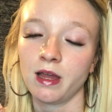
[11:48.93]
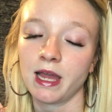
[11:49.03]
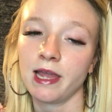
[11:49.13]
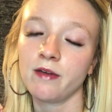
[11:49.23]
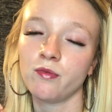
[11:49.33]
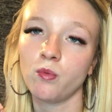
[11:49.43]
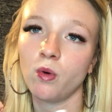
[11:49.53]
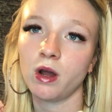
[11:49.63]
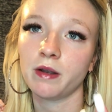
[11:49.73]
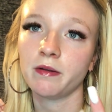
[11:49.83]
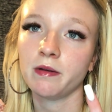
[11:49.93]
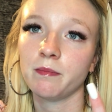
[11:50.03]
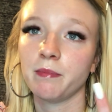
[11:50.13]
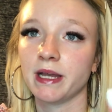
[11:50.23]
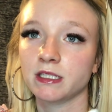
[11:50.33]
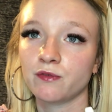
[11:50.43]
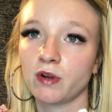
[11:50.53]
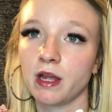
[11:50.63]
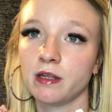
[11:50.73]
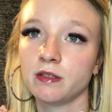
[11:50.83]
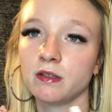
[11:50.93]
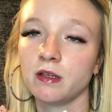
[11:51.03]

I have one best friend,